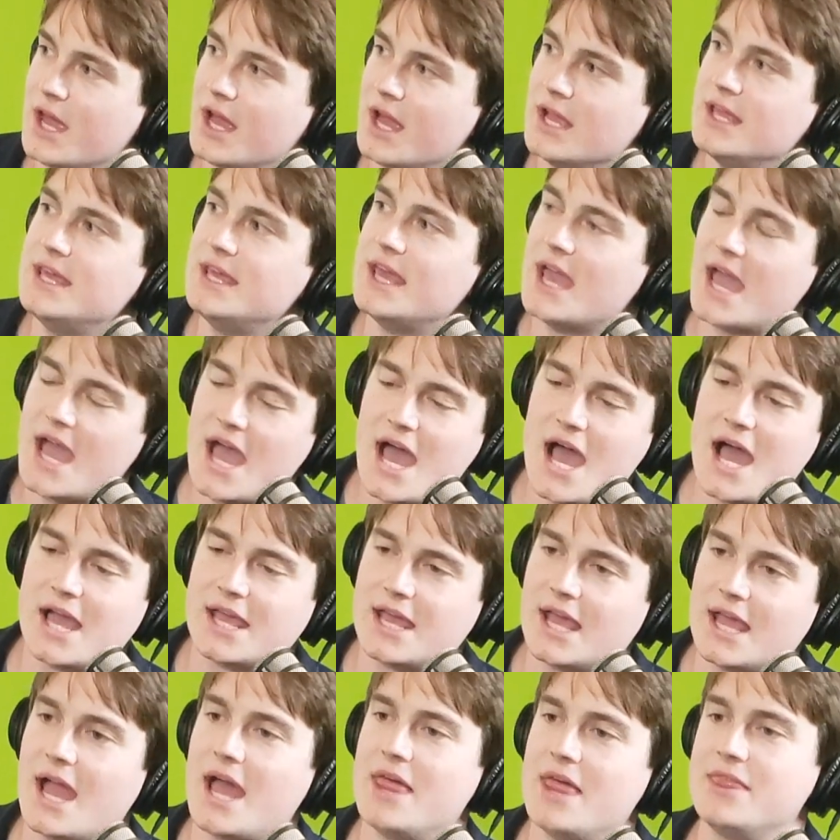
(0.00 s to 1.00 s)
Yeah.
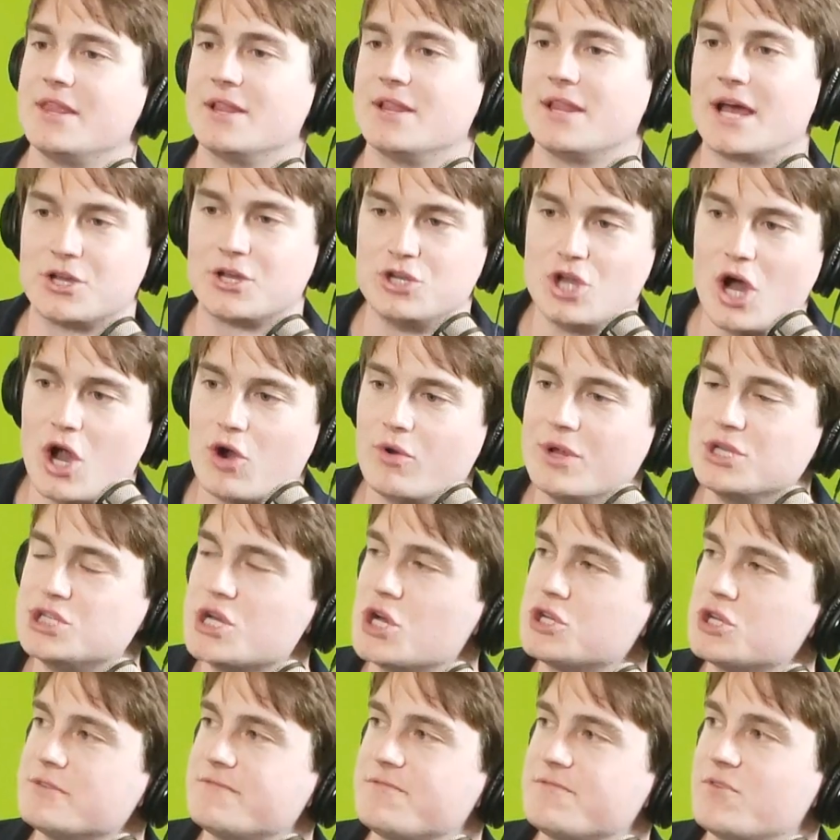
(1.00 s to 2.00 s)
And then like not reach out
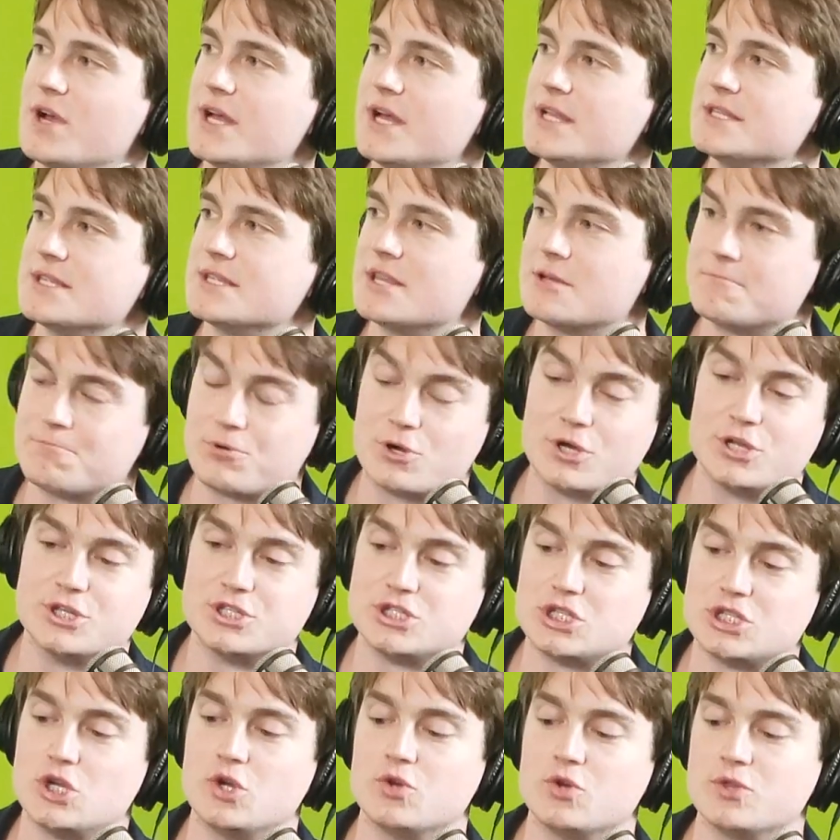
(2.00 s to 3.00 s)
to friends, and then pretty
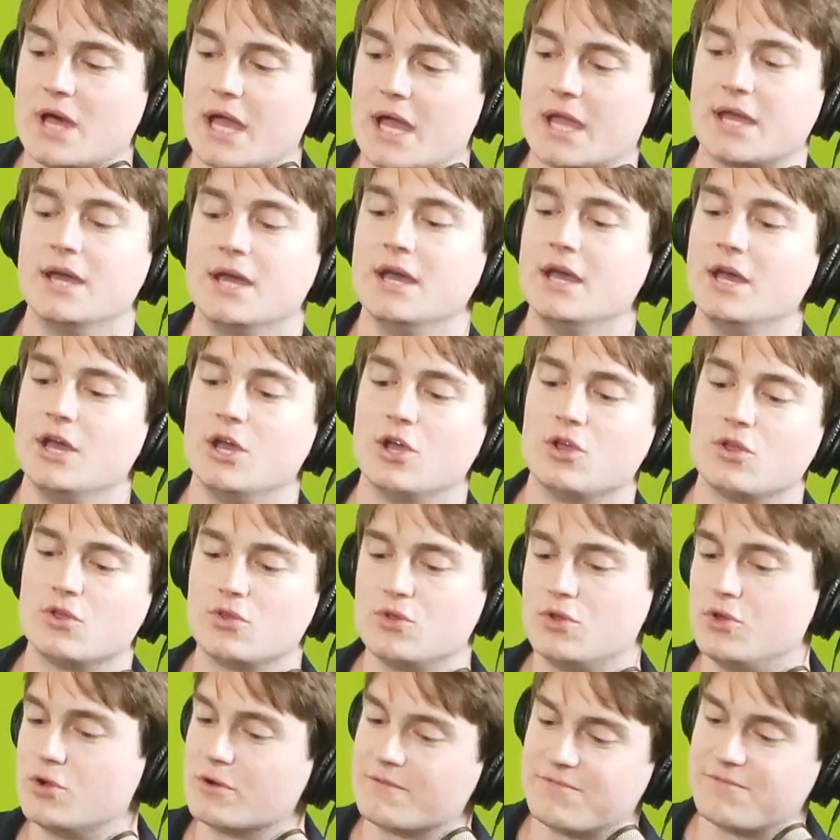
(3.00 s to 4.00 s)
soon like
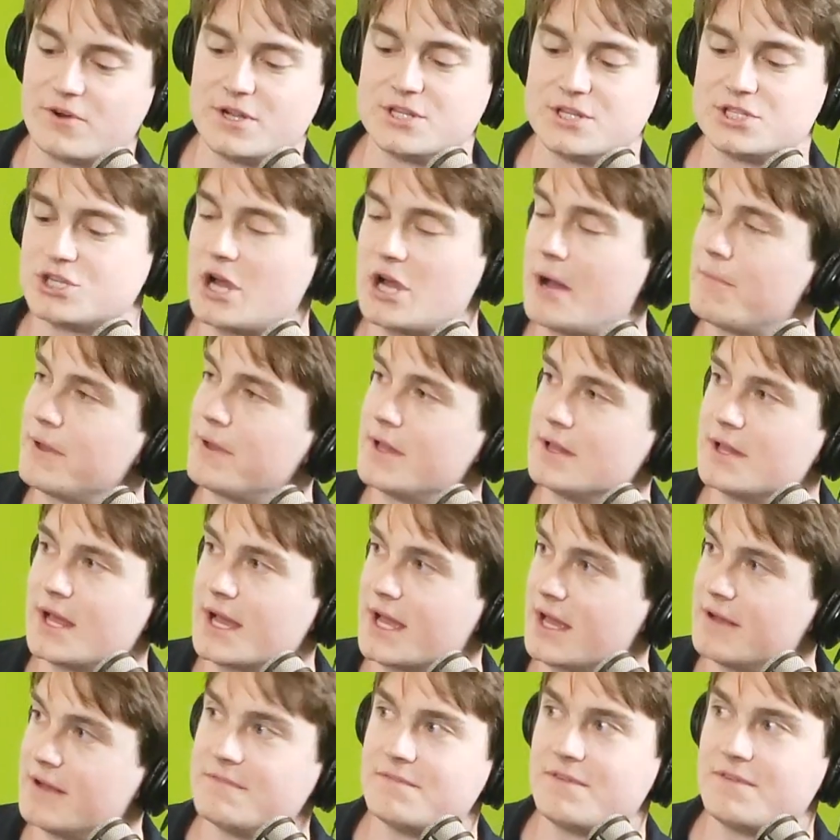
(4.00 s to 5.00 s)
your friends stop like
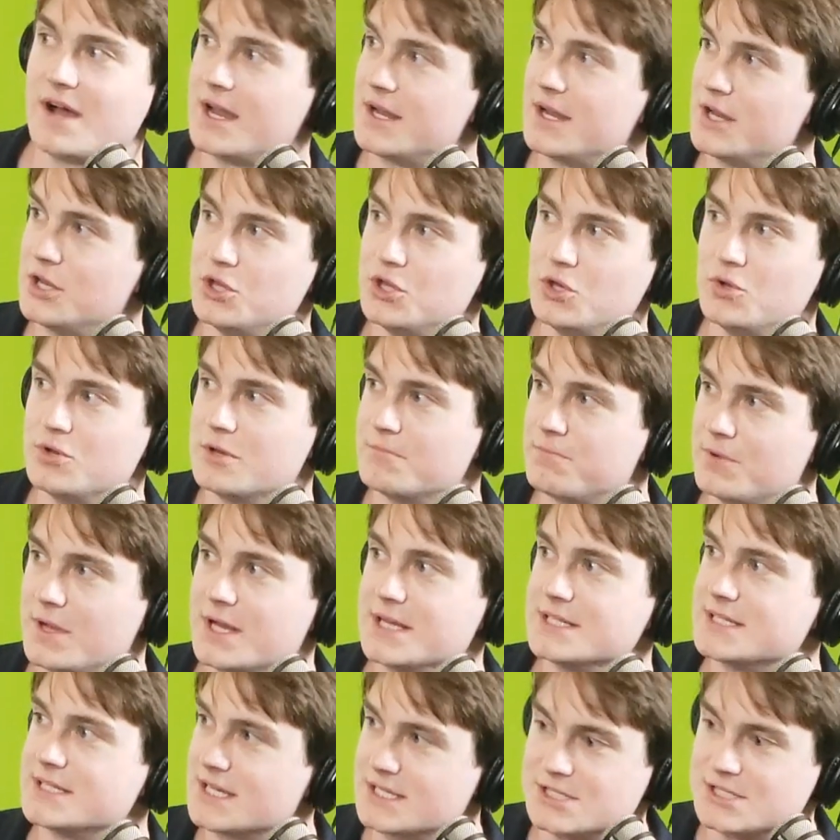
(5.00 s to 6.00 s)
inviting you to
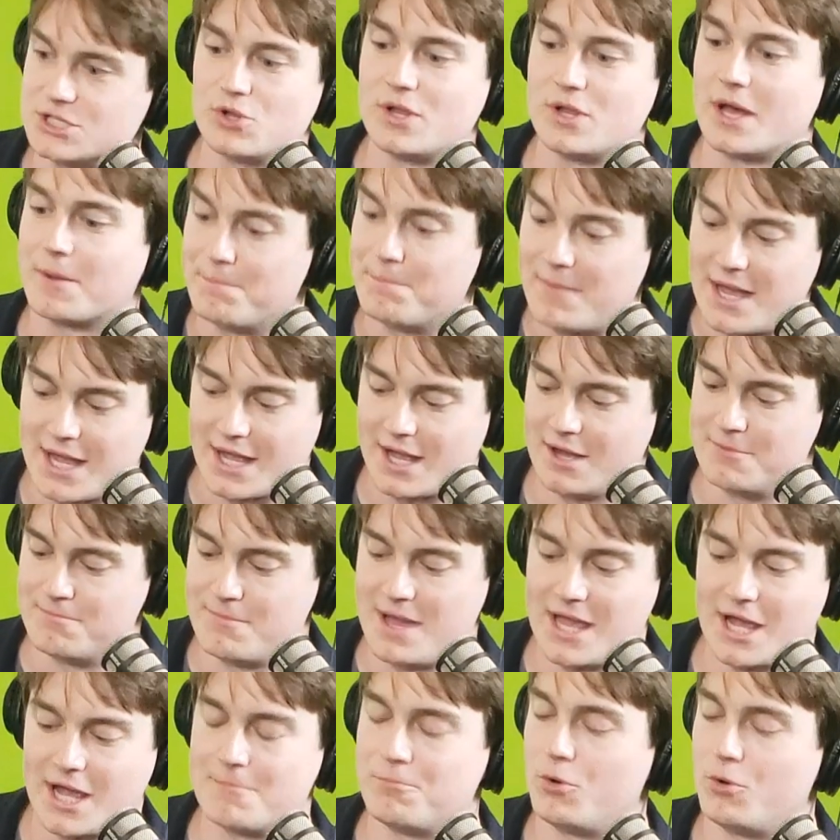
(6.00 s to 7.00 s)
places. So like
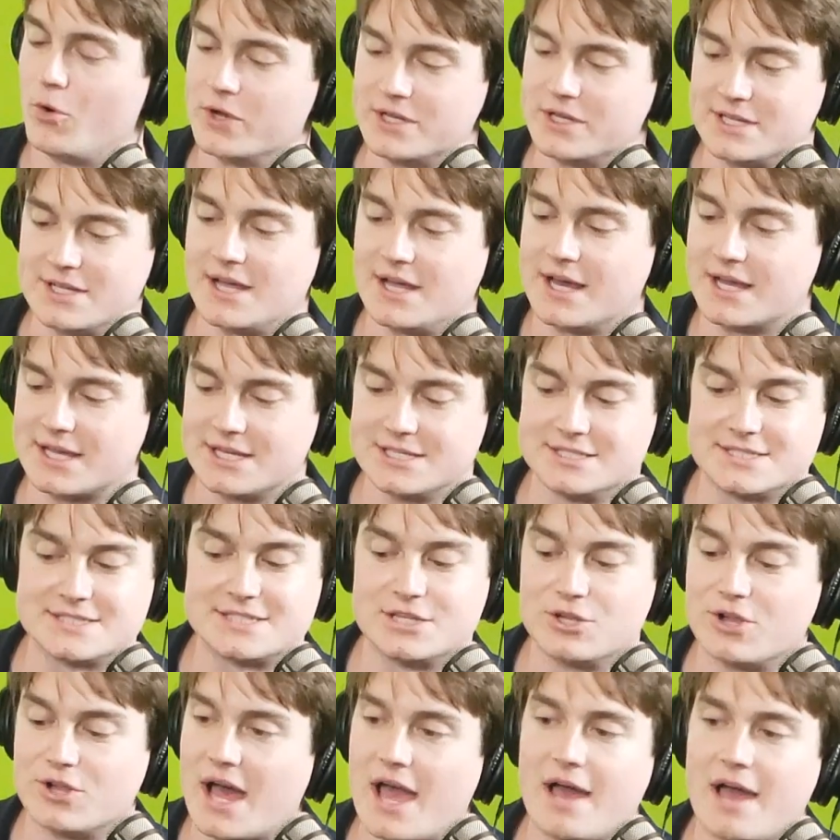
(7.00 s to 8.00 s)
make a point to like still
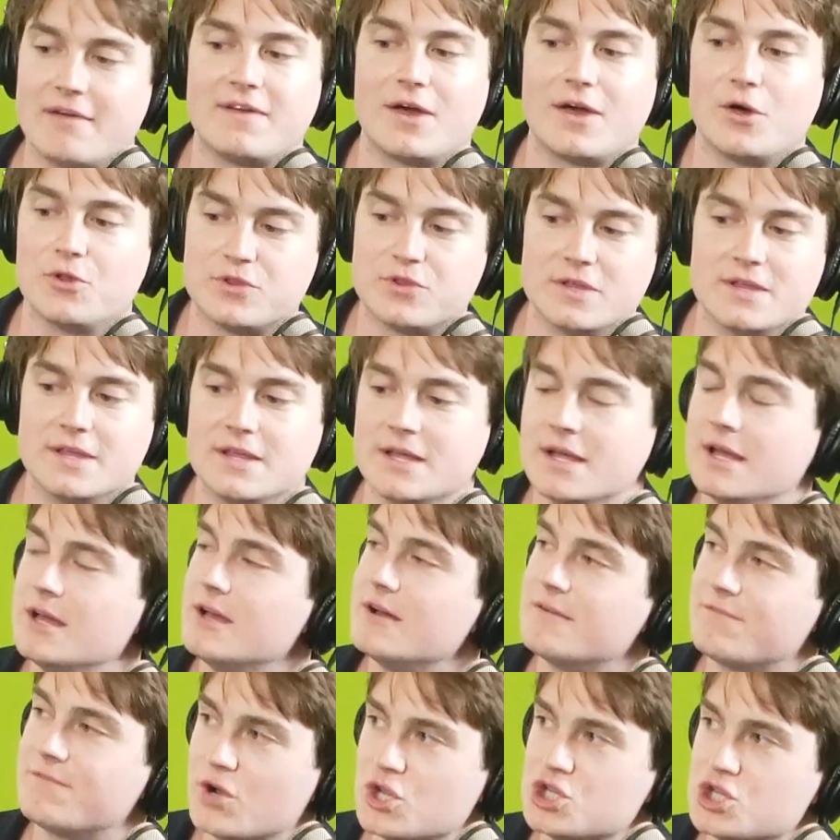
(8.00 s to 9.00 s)
have healthy
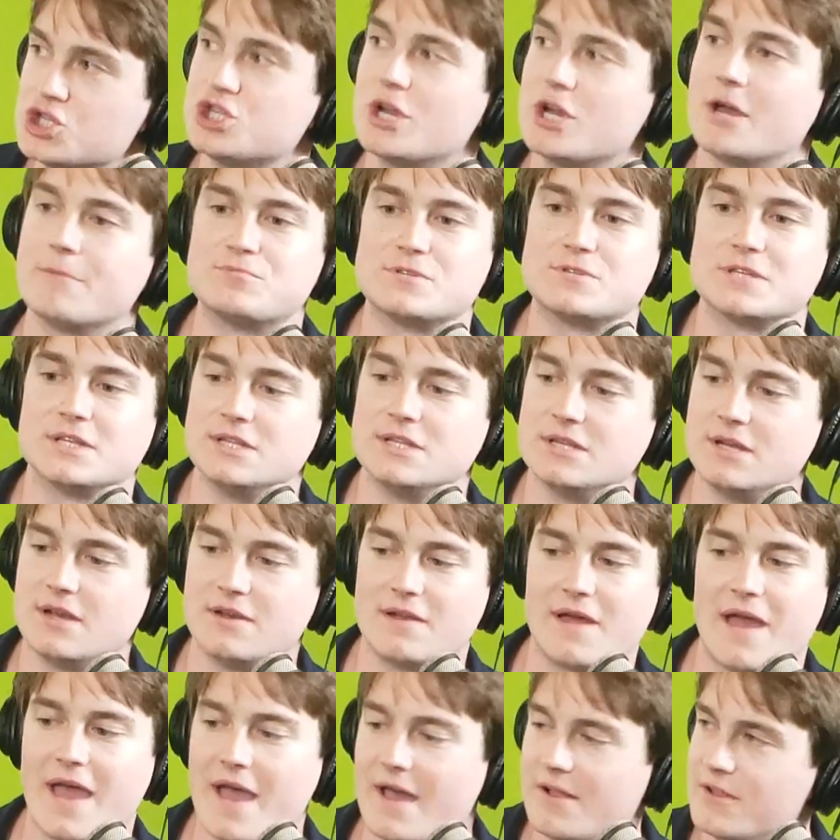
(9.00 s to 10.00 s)
friendships and
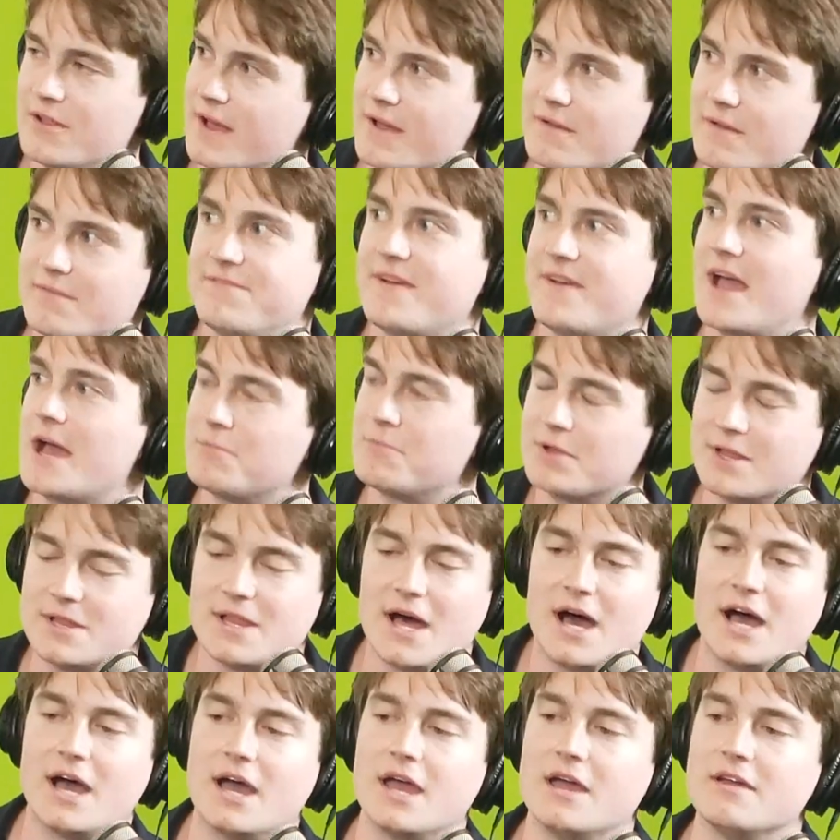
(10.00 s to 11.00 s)
like family
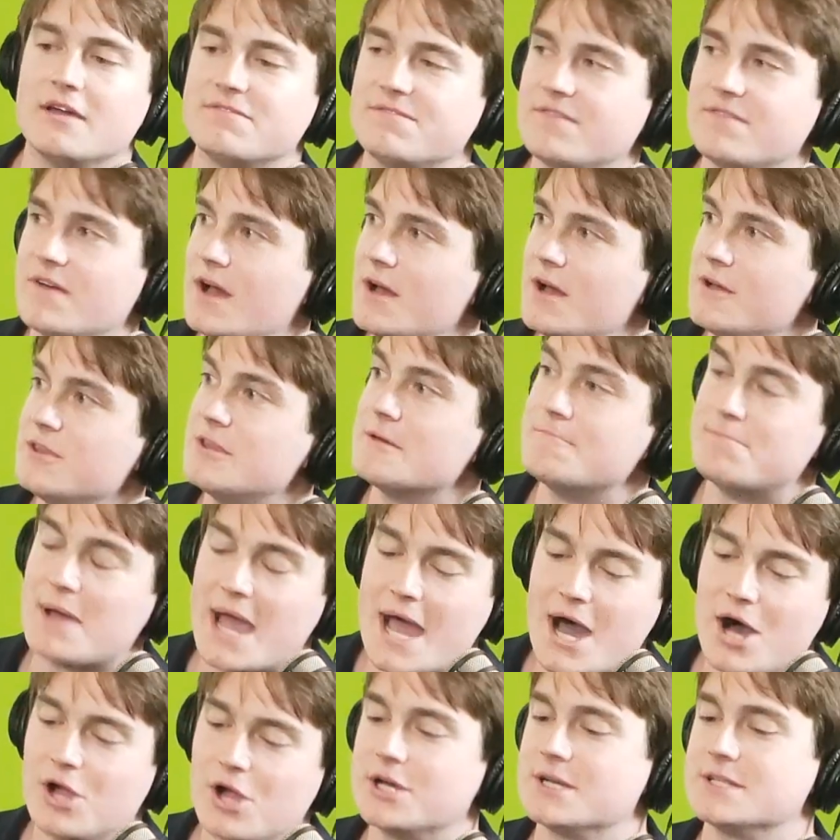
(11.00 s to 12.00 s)
life. The
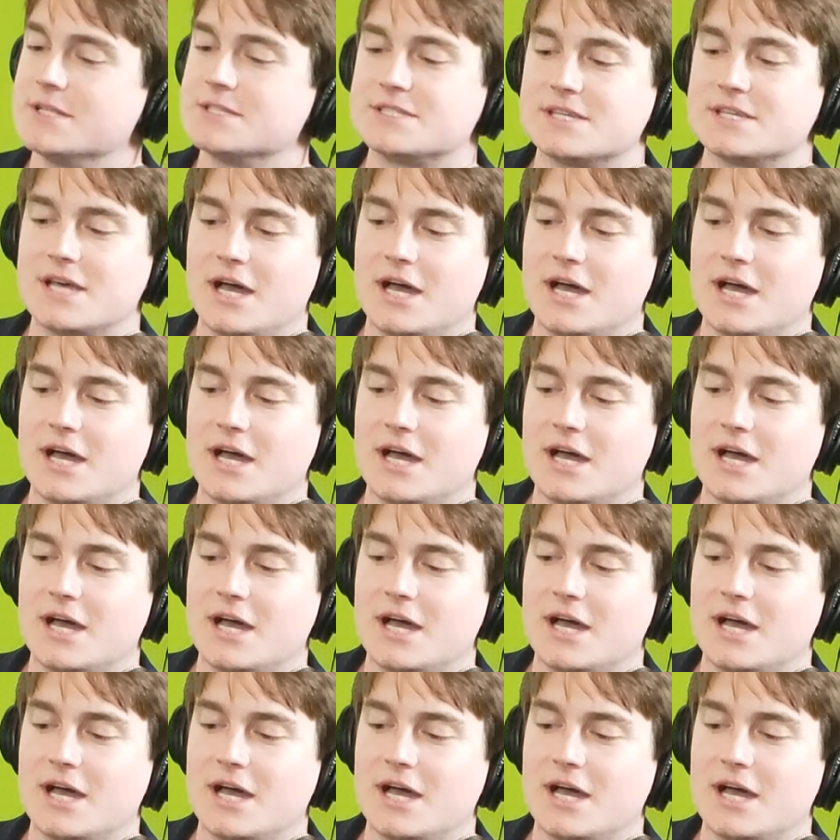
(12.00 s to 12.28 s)
balance.